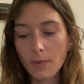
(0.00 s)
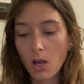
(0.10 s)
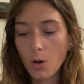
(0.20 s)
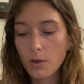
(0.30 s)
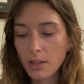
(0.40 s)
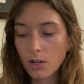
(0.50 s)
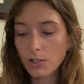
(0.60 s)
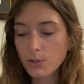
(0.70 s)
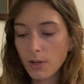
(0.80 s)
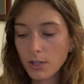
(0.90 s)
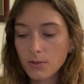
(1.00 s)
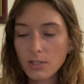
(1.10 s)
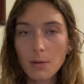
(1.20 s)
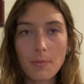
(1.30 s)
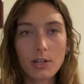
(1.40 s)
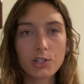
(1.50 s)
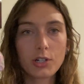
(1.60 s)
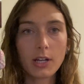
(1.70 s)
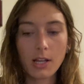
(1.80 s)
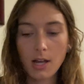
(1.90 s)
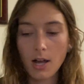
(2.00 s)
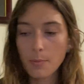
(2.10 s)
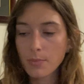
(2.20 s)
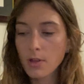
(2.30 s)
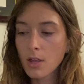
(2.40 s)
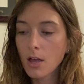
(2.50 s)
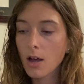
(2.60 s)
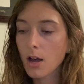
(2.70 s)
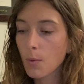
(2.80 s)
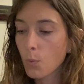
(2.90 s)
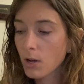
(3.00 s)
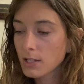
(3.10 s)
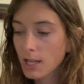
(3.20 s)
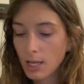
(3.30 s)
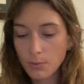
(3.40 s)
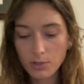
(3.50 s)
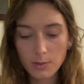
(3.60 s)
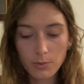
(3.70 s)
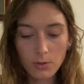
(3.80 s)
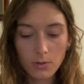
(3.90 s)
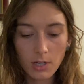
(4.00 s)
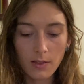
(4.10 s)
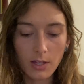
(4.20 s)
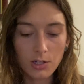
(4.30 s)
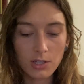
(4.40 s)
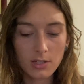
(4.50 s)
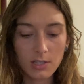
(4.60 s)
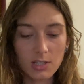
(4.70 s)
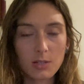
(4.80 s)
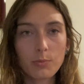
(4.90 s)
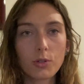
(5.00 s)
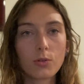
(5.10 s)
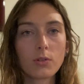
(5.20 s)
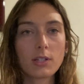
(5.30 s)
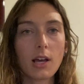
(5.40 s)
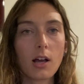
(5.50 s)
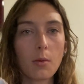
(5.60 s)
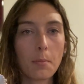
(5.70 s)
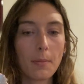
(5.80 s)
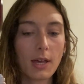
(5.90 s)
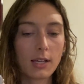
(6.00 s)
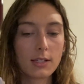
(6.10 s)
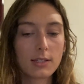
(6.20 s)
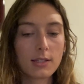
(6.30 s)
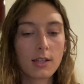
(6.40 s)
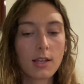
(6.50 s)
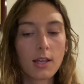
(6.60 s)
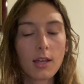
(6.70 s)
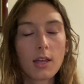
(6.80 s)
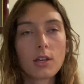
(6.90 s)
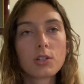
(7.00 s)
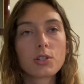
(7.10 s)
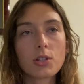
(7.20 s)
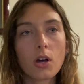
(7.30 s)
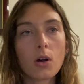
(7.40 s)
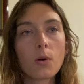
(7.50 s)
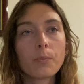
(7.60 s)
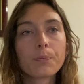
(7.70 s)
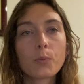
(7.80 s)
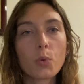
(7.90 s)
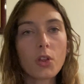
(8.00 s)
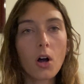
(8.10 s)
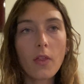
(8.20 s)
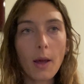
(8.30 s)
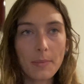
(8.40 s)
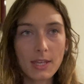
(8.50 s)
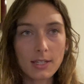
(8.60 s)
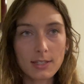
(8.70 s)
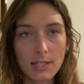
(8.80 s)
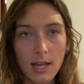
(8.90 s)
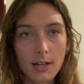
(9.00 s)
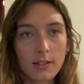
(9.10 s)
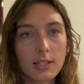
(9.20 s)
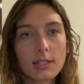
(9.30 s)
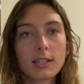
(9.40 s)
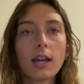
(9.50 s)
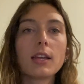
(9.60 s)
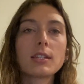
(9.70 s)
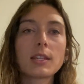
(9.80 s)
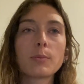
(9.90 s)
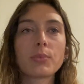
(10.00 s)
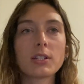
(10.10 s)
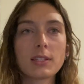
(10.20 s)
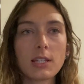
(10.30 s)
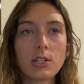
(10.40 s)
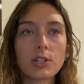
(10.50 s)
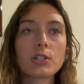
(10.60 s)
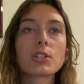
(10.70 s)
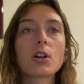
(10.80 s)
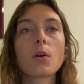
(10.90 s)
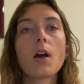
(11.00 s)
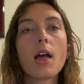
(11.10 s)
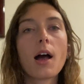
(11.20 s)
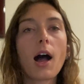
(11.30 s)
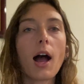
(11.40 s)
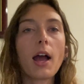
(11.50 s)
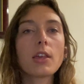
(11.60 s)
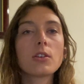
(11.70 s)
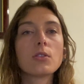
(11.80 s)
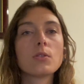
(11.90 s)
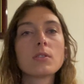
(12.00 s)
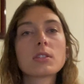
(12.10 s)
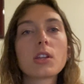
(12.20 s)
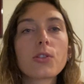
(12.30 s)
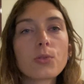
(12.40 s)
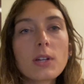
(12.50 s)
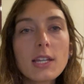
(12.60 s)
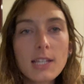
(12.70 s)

Oh, and then also I used a measuring cup, 1 tablespoon, and then just a spoon to help mix. So with all that being said, let's get into the procedure. So I used 3